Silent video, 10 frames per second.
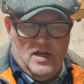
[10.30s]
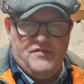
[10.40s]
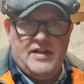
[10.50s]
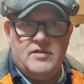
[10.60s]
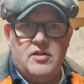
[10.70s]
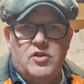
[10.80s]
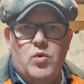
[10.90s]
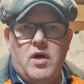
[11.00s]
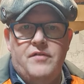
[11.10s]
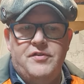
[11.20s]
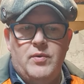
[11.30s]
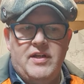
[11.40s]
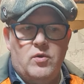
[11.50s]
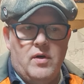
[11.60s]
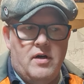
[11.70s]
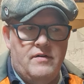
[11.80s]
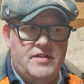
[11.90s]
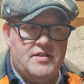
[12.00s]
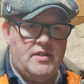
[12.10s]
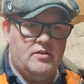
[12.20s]
I've had quite a few
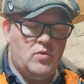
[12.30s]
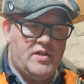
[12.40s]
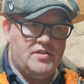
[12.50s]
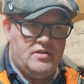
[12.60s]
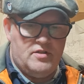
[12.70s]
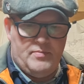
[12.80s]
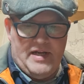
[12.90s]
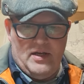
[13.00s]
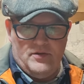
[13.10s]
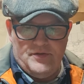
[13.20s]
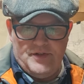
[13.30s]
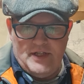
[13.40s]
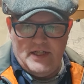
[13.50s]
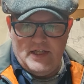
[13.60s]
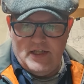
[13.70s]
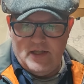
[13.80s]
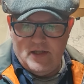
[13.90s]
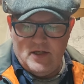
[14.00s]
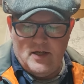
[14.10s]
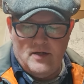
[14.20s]
inquiries and questions about the
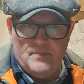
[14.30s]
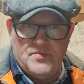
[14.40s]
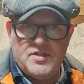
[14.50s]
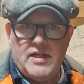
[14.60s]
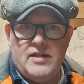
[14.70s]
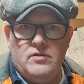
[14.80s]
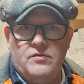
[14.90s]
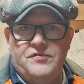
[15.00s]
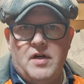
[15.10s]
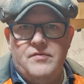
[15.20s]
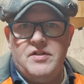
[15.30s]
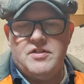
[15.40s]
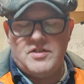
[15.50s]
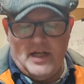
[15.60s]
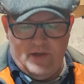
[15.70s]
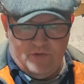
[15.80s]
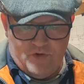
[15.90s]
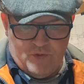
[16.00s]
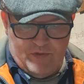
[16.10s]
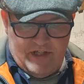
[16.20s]
5-inch scale
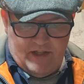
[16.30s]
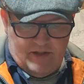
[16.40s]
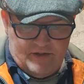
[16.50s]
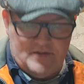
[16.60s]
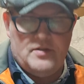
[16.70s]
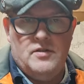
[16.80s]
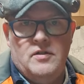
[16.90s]
springs